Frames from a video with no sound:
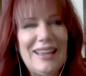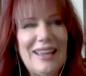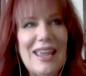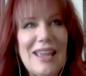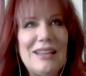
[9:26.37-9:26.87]

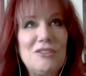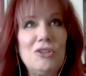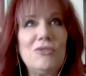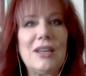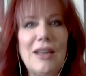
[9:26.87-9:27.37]
And
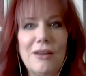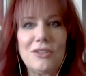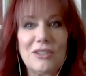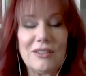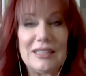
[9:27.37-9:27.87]
you can
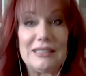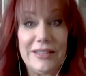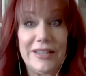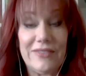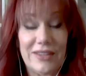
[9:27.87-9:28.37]
actually
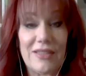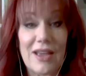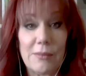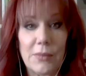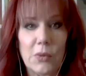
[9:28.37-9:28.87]
live in
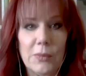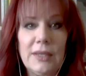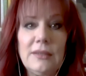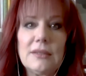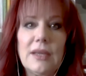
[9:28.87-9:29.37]
that
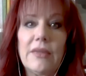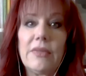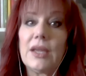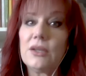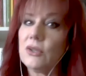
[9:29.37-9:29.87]
moment,
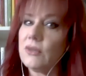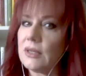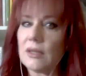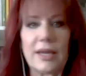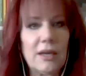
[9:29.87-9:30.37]
and then you
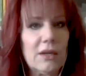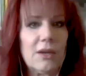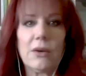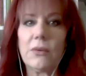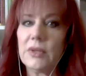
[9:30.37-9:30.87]
can let it
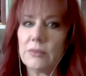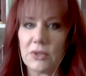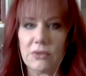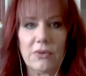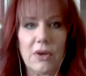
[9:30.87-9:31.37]
go and
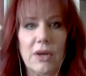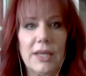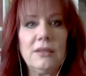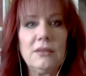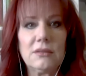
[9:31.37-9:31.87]
move
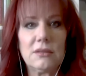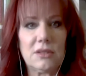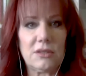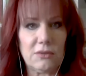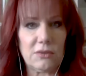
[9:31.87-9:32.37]
on
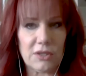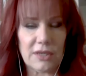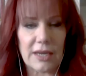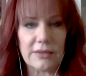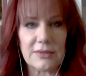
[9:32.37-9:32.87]
to your
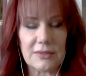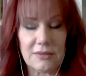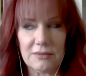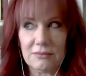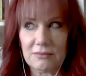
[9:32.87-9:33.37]

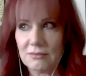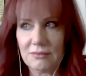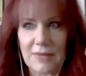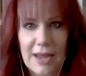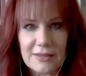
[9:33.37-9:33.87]
next
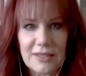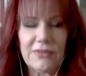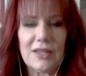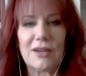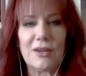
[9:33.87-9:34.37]

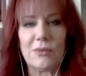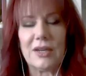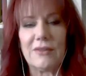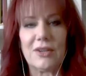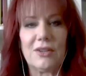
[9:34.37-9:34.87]
activity or
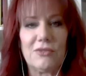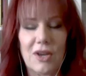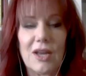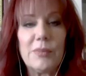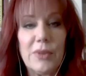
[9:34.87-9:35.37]
whatever you've
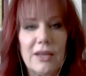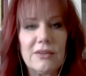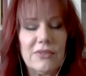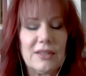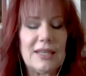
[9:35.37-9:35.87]
got
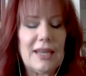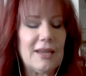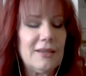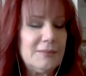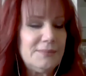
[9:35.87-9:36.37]
planned for the
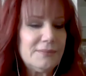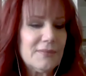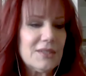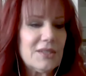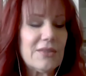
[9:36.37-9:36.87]
day.
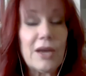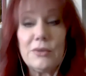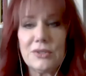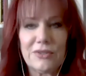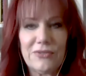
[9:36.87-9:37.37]
So that
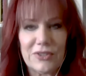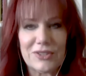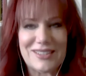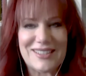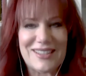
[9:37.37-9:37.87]
was her
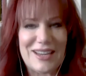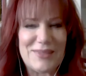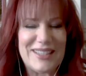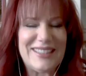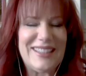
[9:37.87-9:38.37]
first
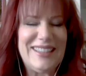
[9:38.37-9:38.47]
assignment.